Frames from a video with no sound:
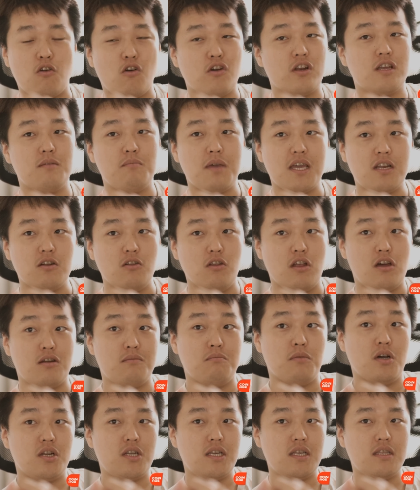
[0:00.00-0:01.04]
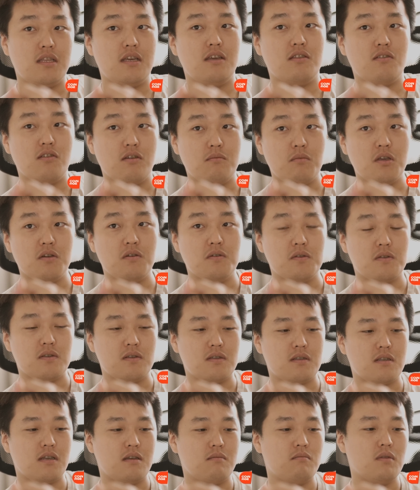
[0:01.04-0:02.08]
are already made a lot of money in the Ethereum
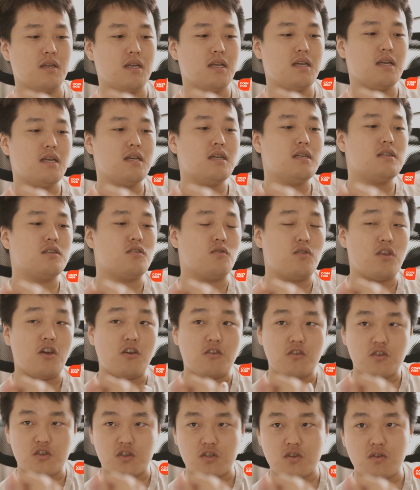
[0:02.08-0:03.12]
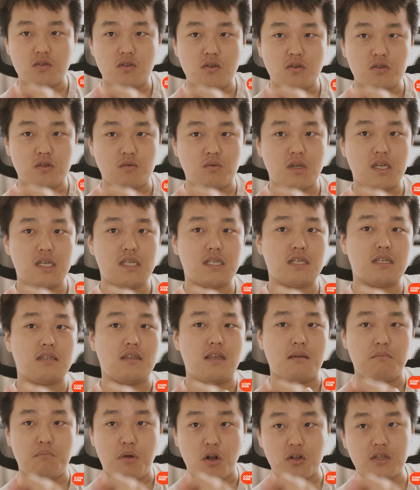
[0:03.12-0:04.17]
ecosystem. So they understood those
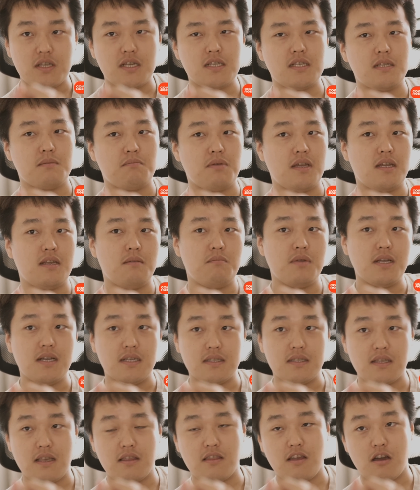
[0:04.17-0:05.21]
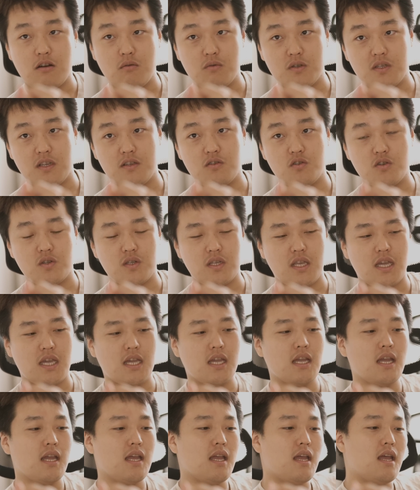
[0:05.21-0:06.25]
risks. They participated because they thought it was
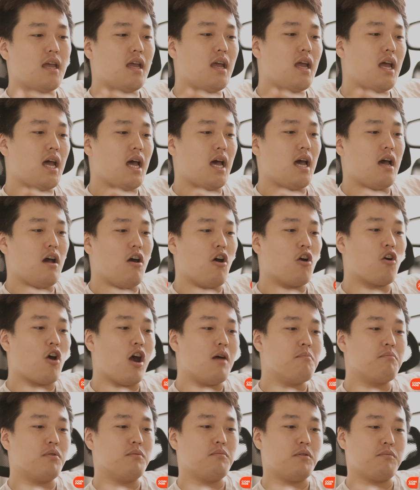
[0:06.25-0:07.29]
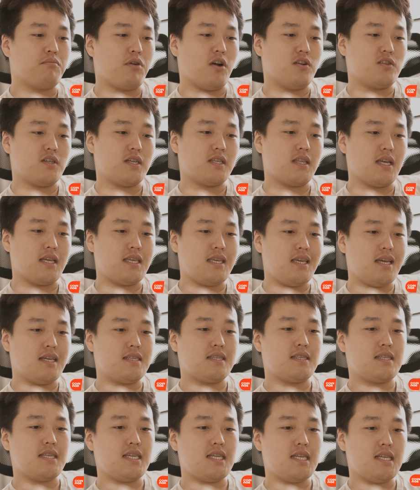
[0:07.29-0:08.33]
interesting. A comparable project like
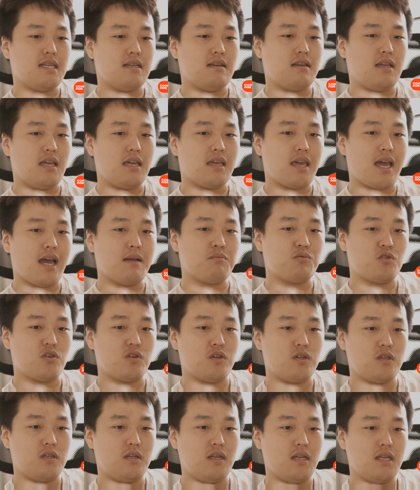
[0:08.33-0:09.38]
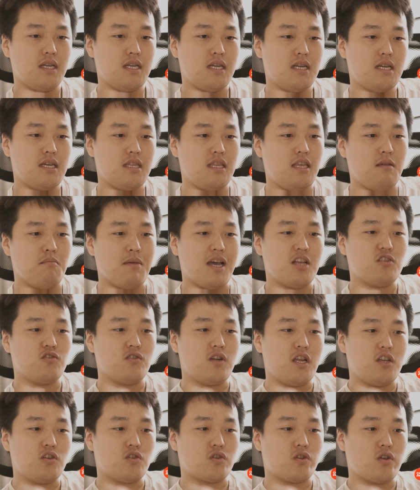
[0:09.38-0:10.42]
ESD, it captured the
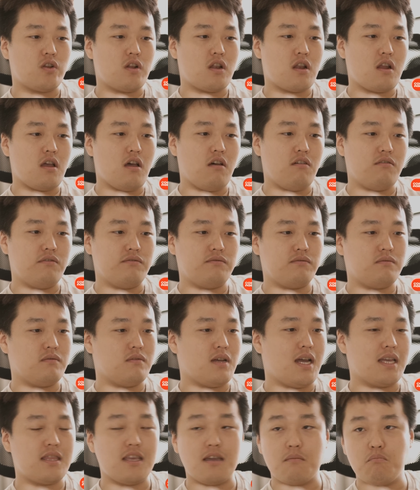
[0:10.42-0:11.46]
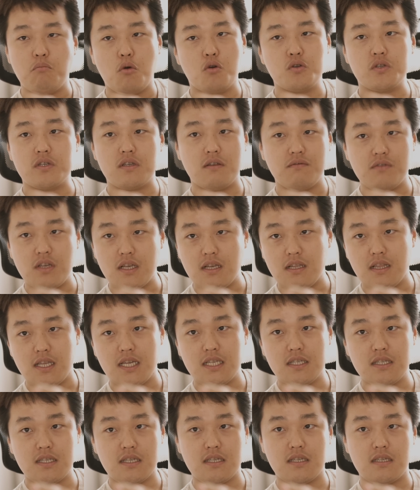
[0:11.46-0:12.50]
imagination of, I think, most of the
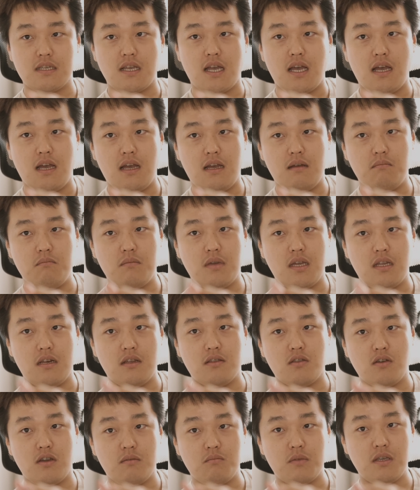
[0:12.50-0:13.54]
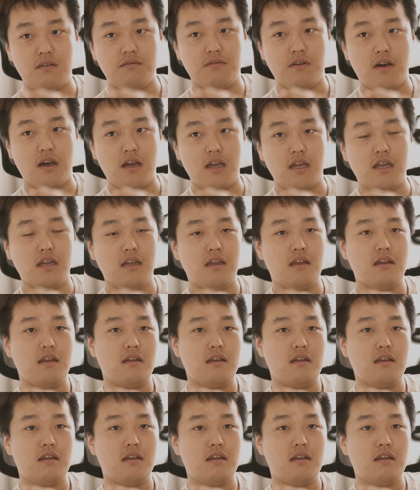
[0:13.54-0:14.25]
elites in Ethereum DeFi,